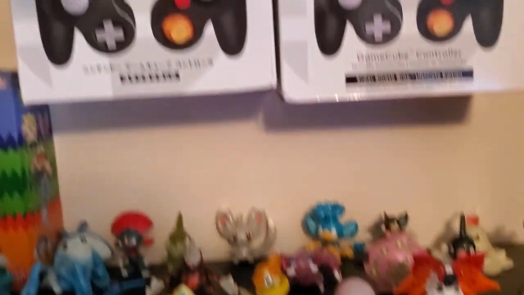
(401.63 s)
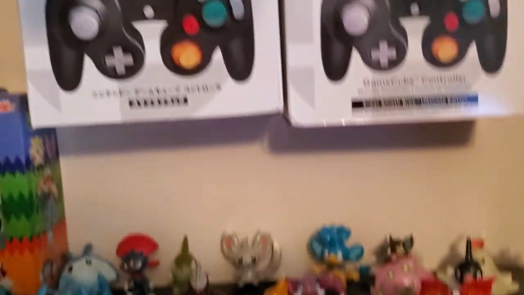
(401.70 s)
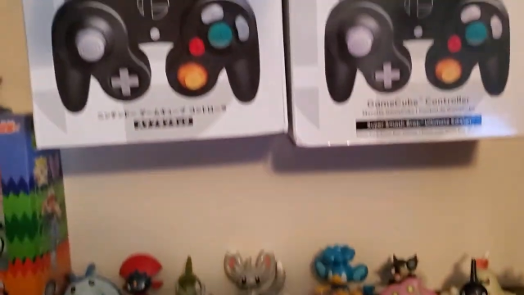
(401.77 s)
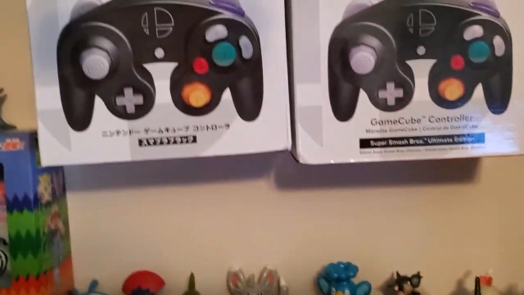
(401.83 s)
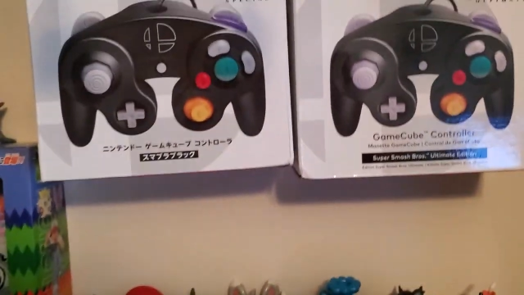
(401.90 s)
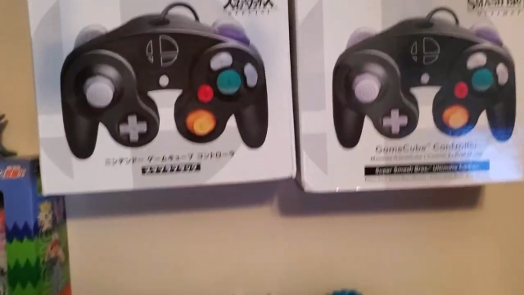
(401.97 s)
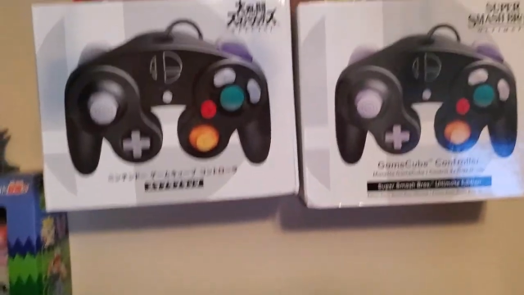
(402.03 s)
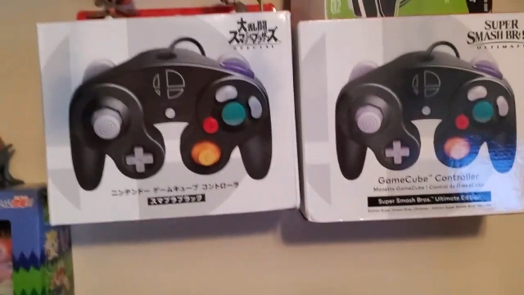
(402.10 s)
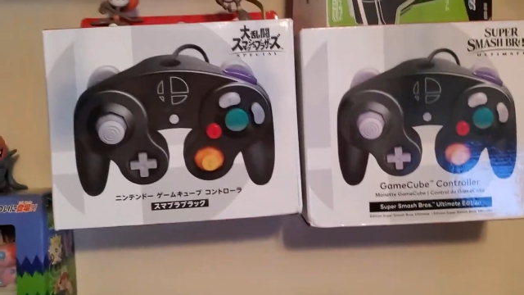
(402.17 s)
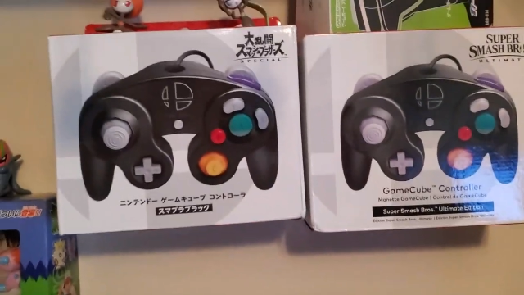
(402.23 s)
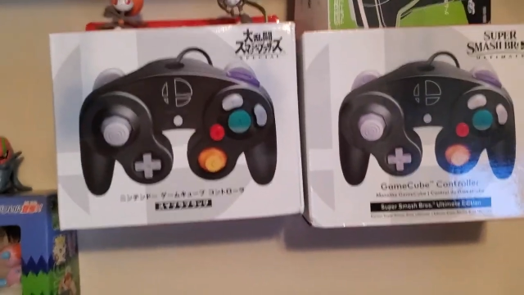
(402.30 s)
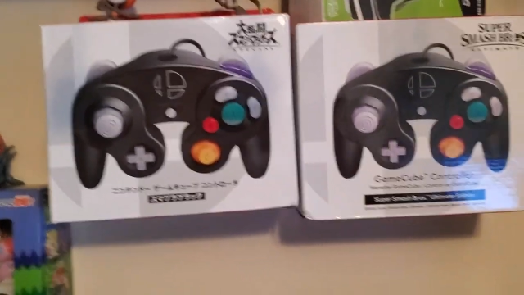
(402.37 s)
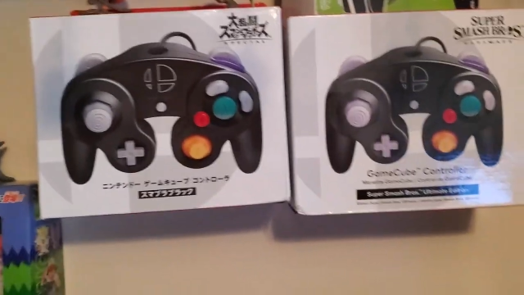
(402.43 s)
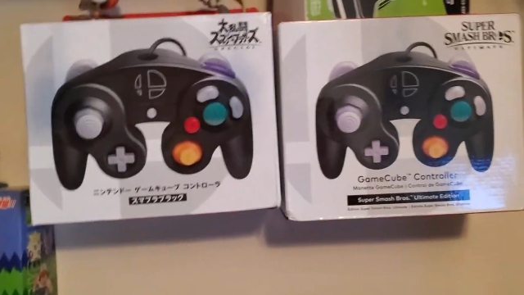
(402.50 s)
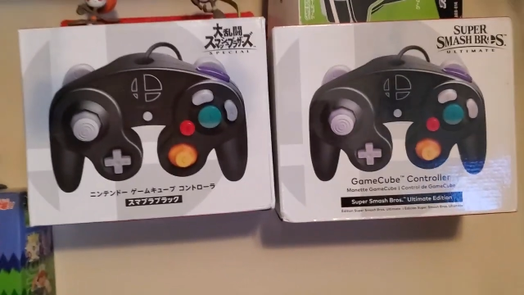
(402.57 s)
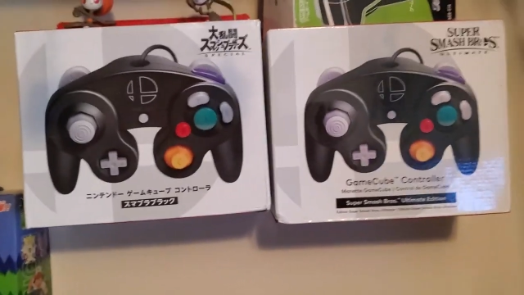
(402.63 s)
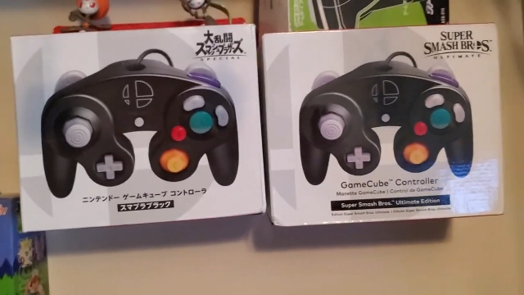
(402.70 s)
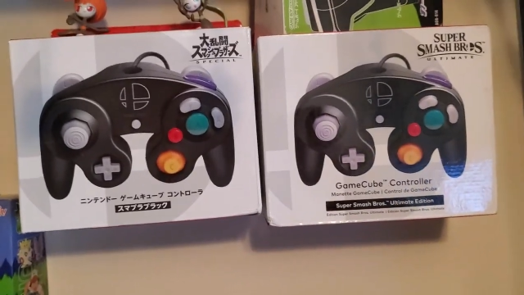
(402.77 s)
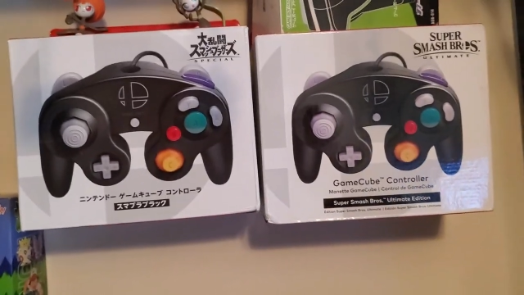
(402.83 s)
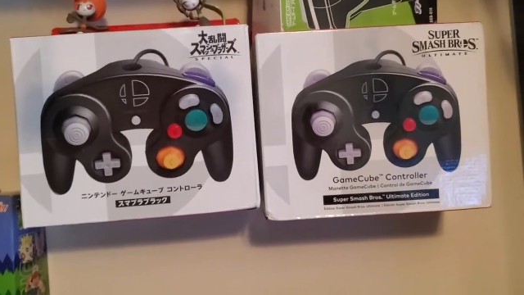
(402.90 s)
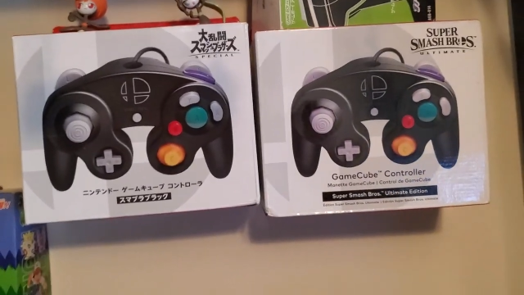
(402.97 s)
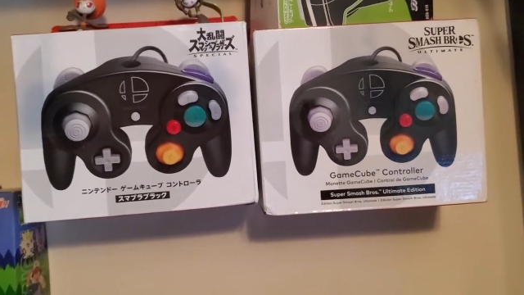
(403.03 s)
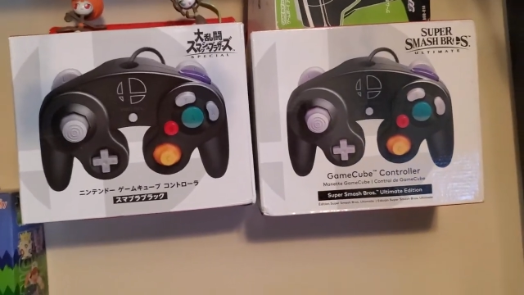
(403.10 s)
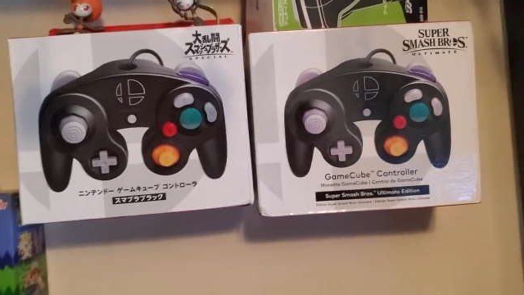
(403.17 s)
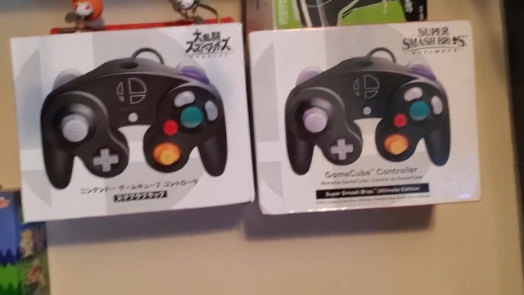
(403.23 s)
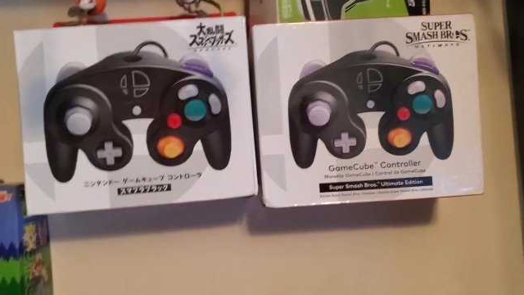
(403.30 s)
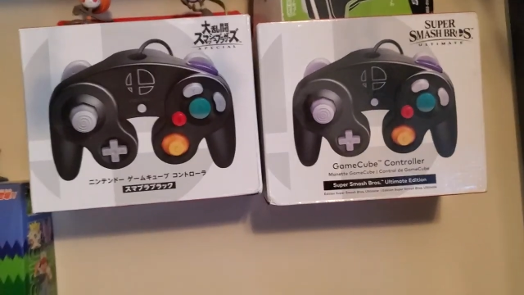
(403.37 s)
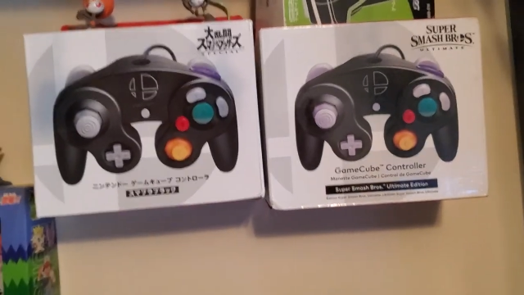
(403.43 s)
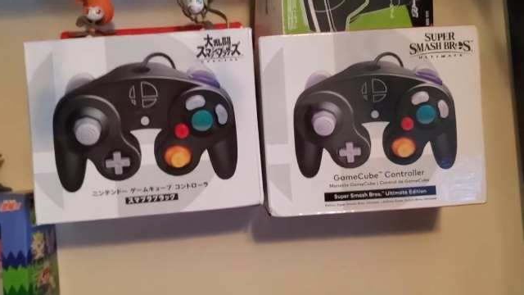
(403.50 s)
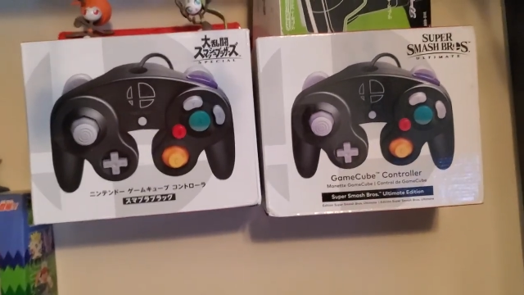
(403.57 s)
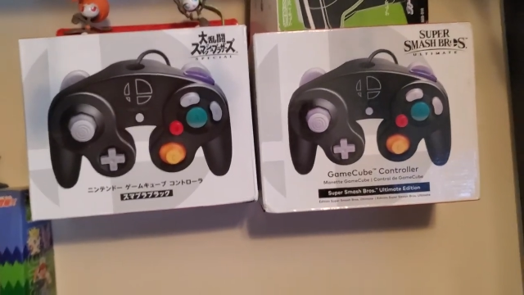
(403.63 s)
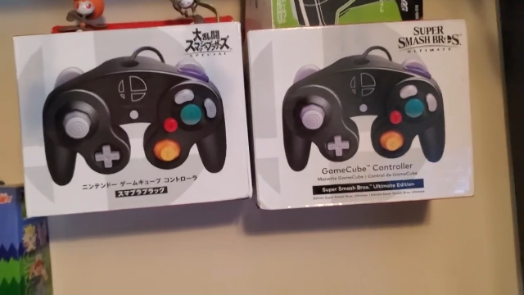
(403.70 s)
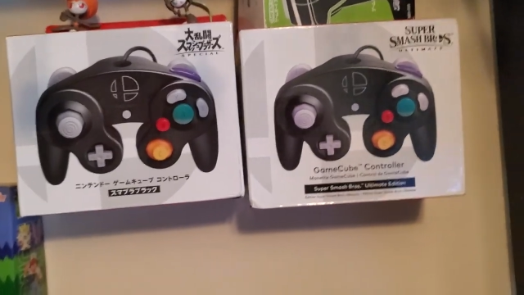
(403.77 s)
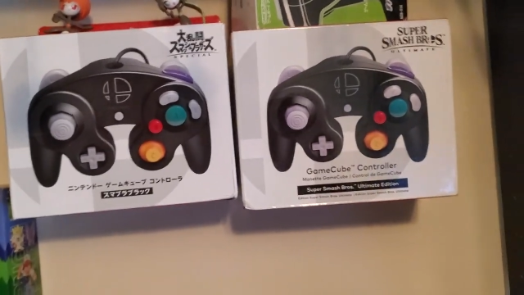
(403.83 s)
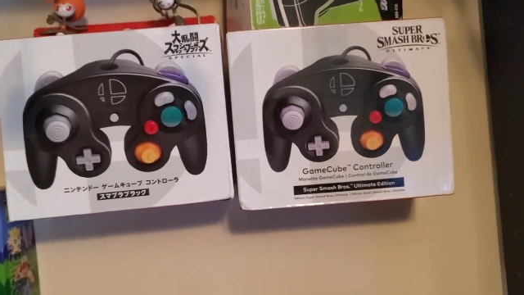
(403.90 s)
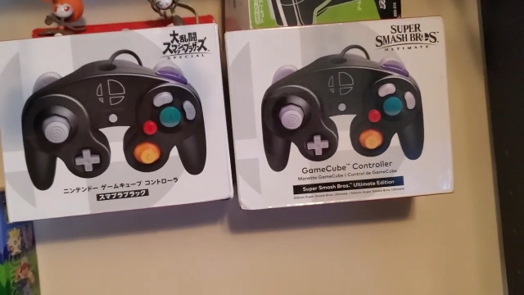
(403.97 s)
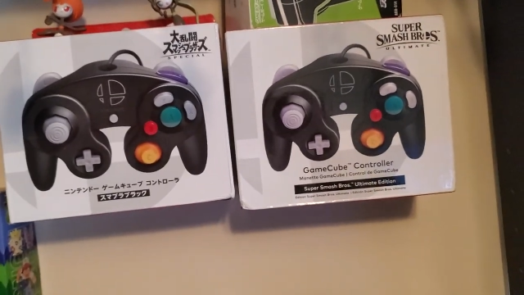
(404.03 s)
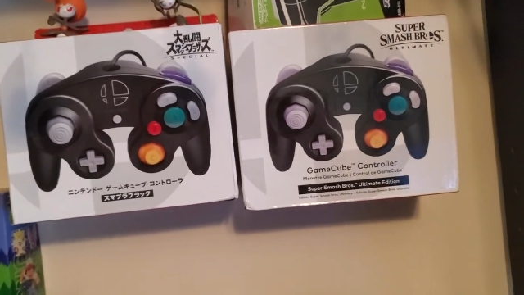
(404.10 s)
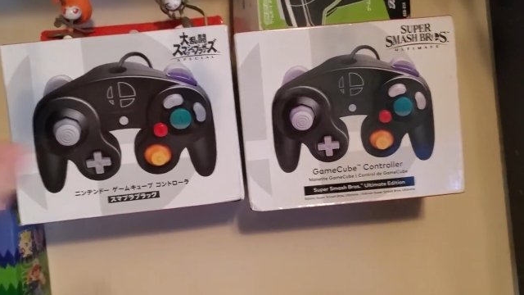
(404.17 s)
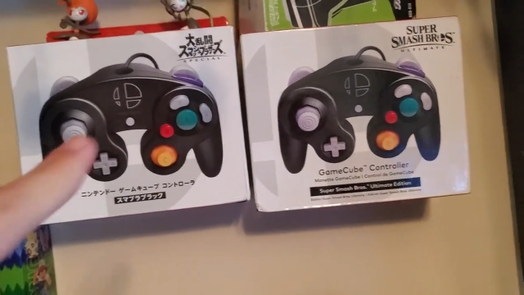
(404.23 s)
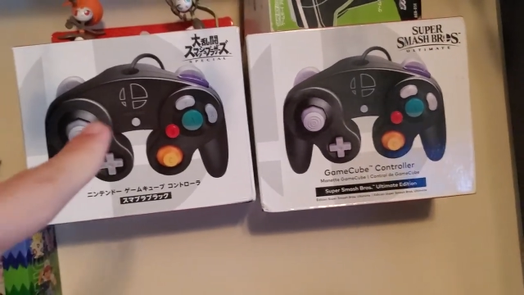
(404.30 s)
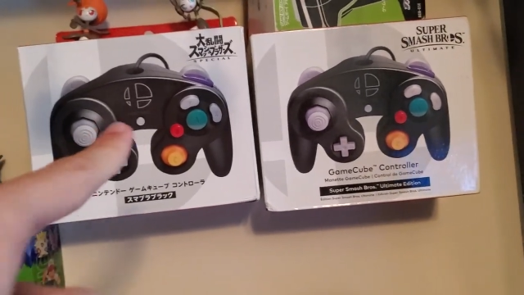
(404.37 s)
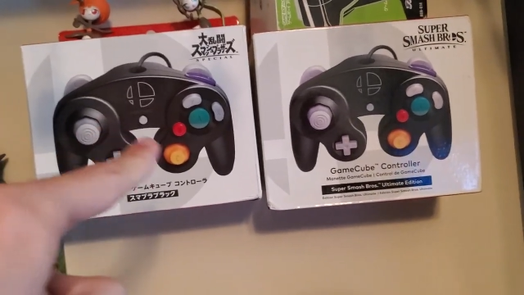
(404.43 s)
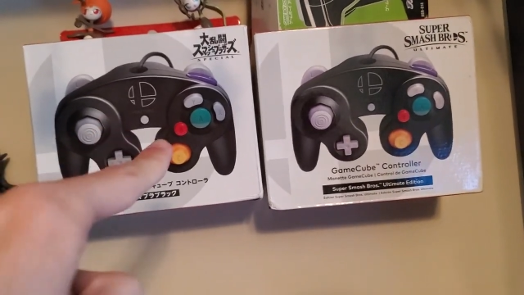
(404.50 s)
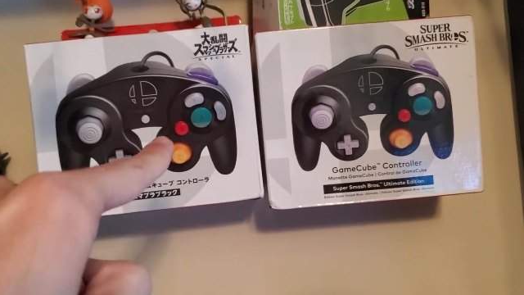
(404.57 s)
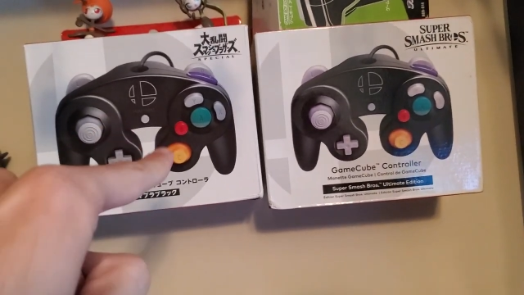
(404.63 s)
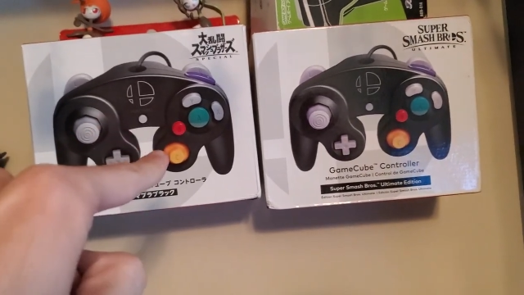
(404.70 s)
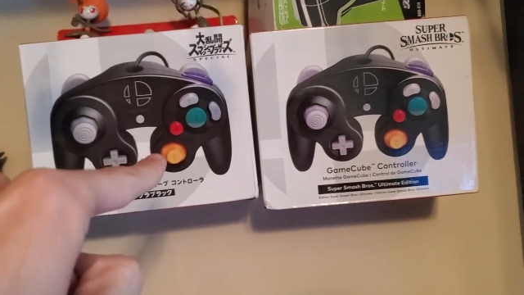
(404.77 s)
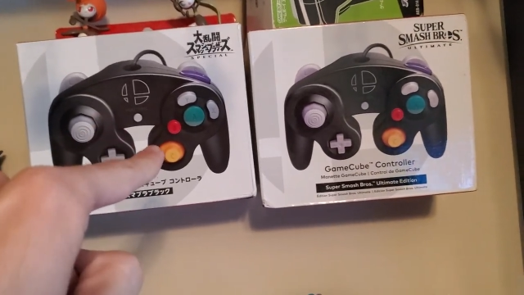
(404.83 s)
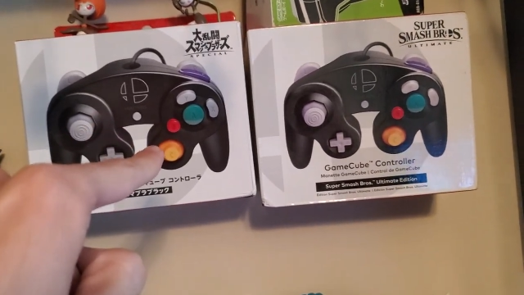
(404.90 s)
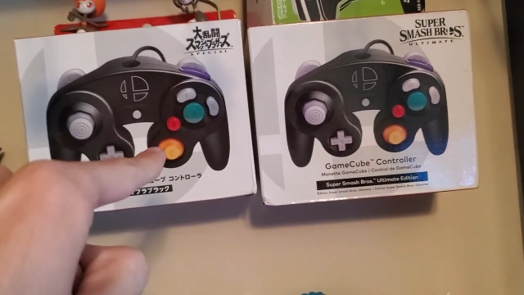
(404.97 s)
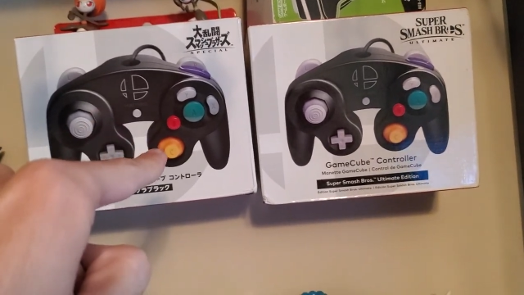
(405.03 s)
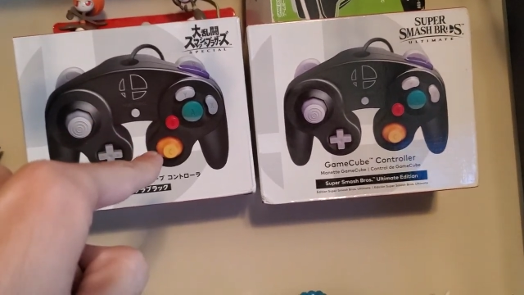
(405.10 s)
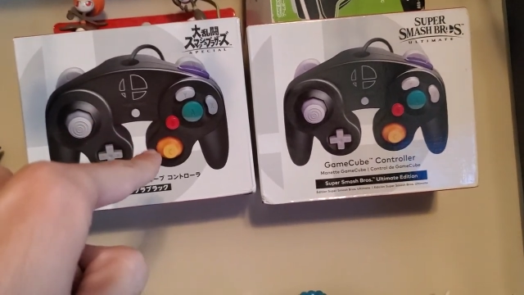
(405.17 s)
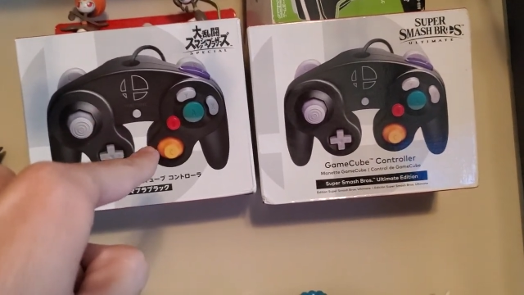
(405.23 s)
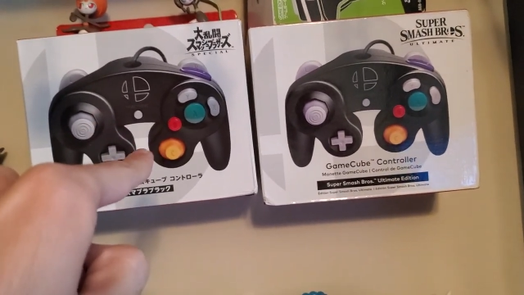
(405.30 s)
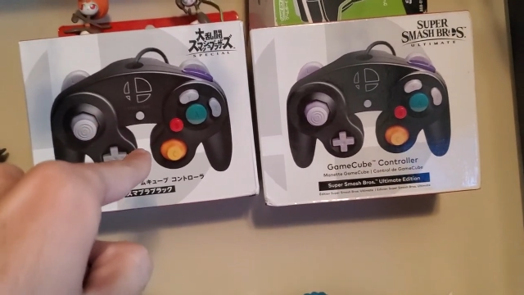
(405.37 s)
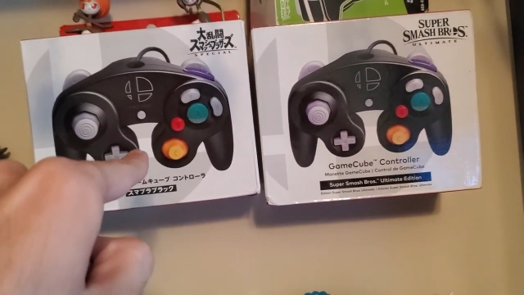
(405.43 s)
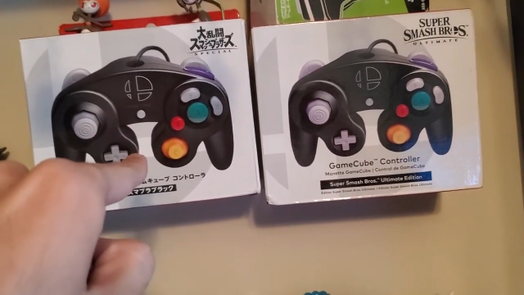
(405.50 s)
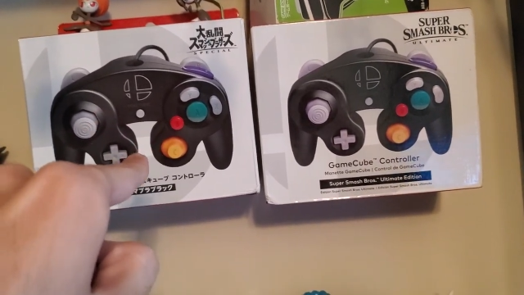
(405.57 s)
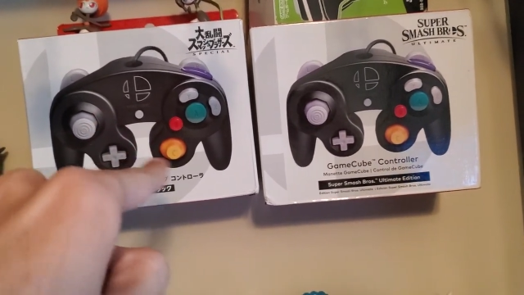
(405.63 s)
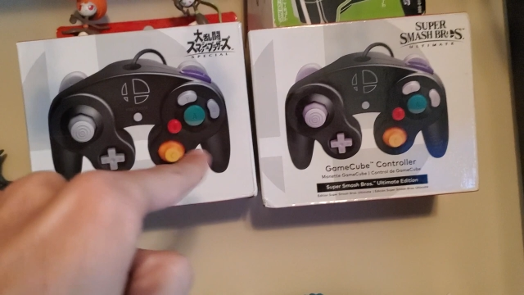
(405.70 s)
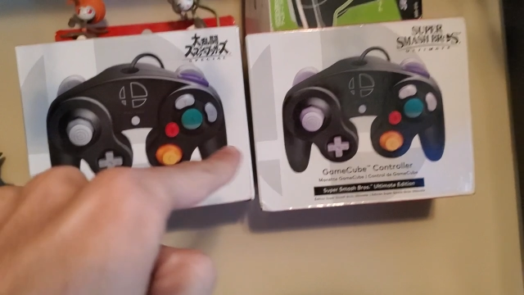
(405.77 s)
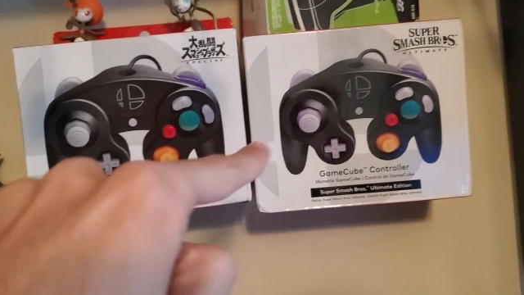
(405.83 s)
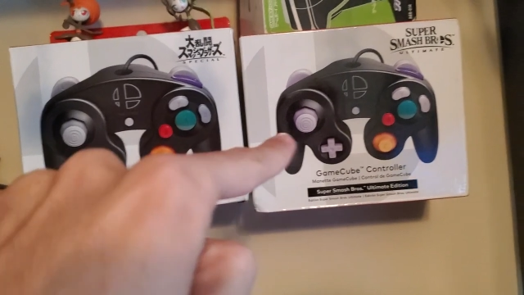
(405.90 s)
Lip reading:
Nobody's mouth can be seen.